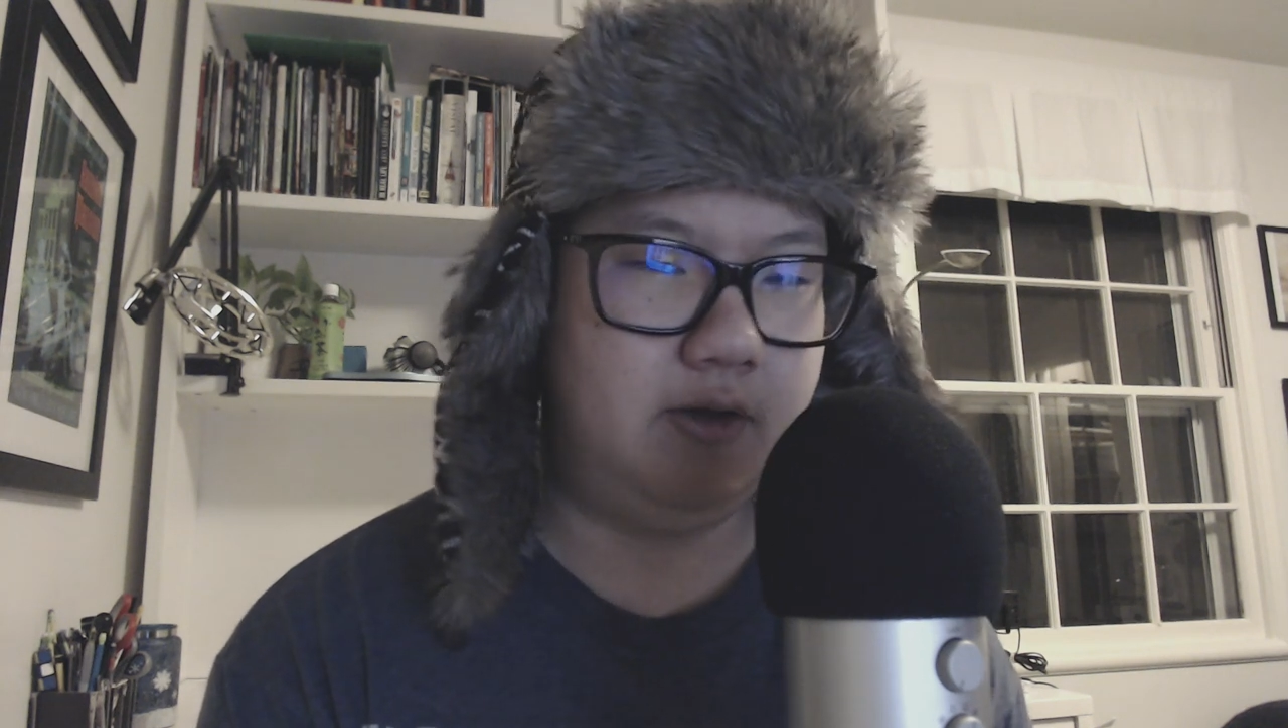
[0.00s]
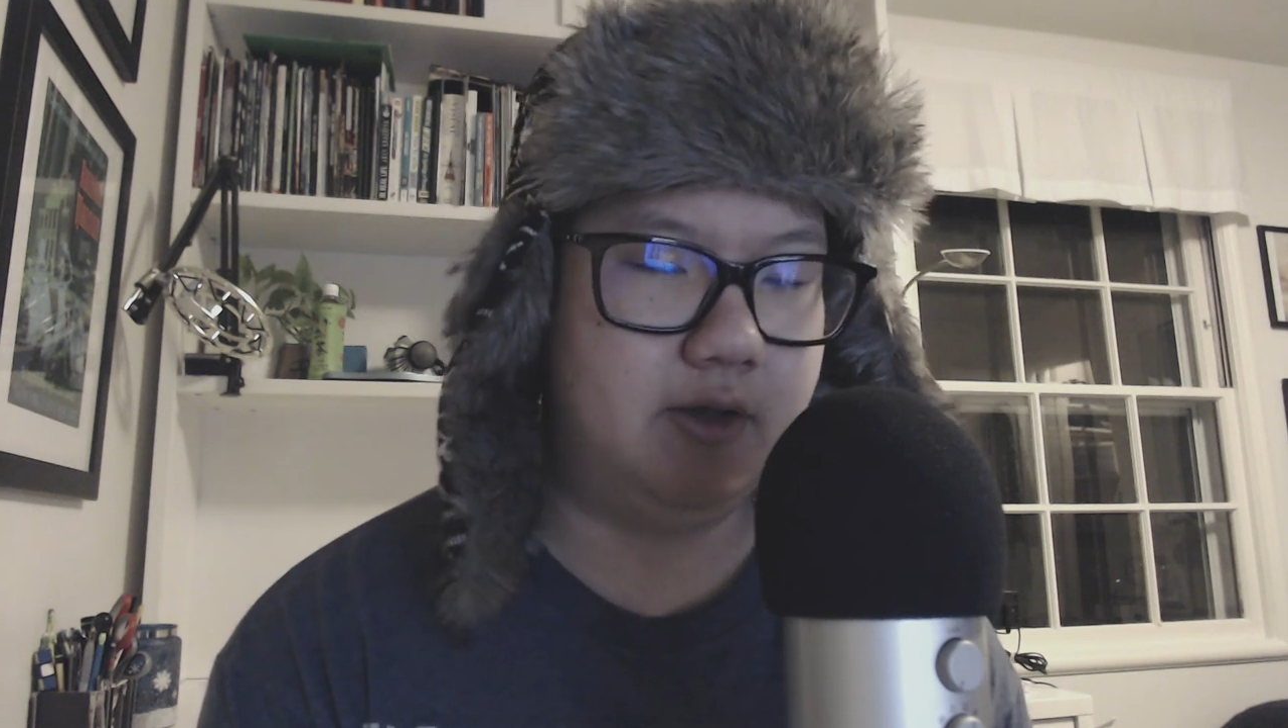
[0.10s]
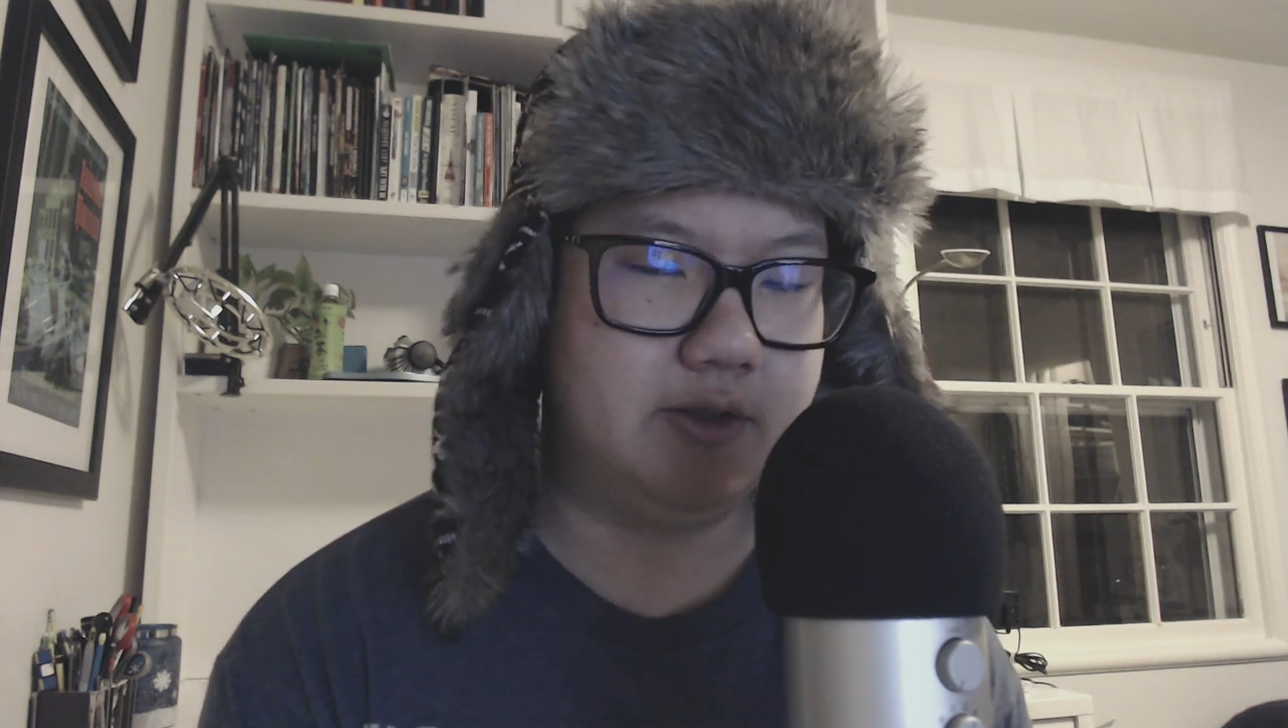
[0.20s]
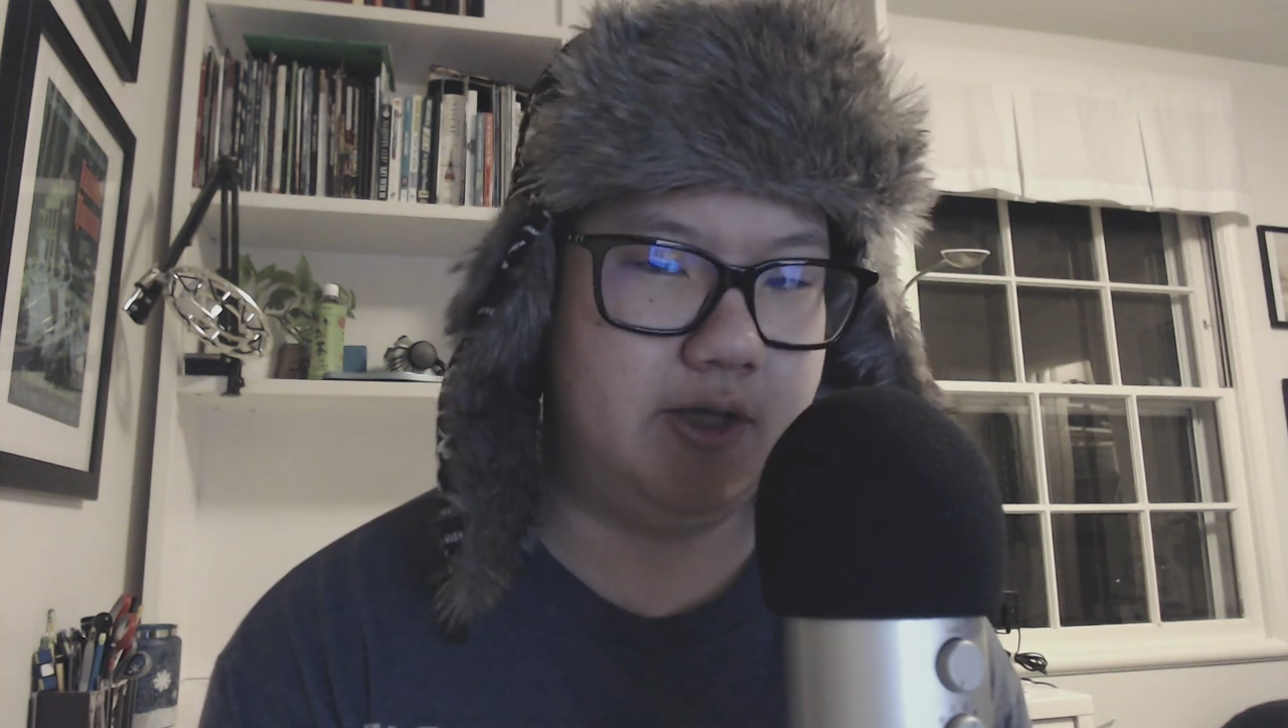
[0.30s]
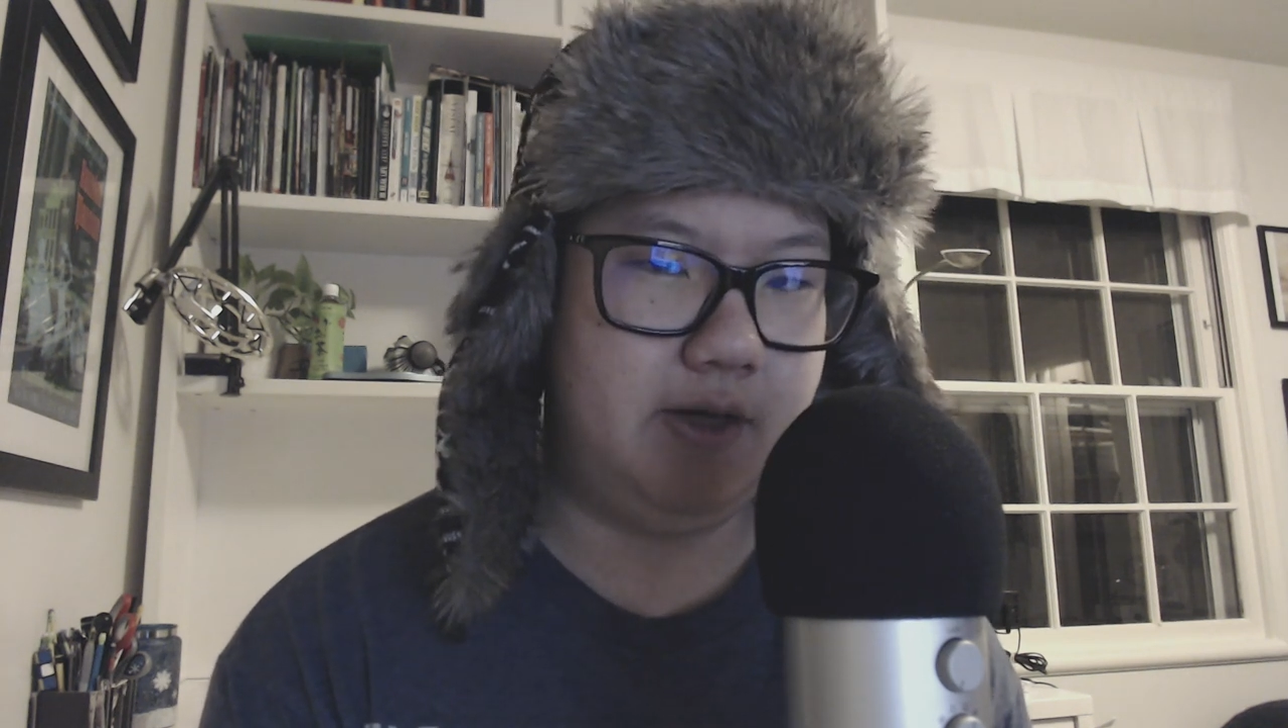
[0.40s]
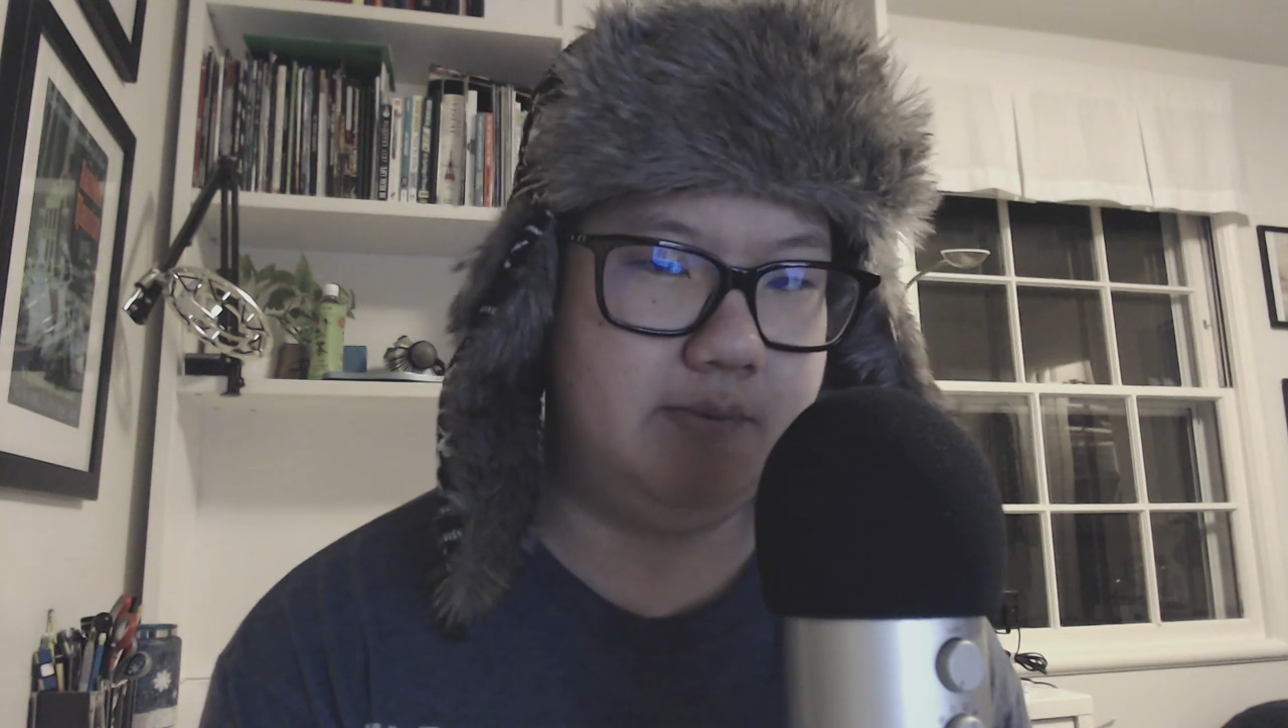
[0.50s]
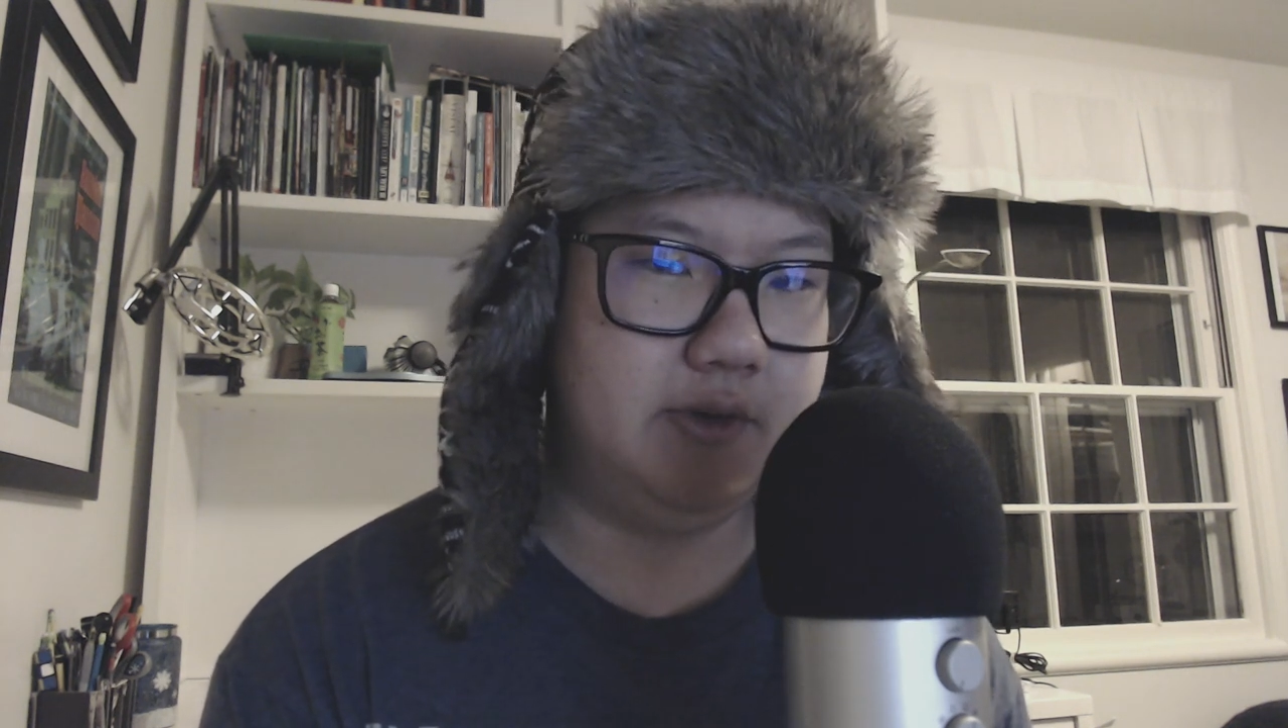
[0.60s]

long time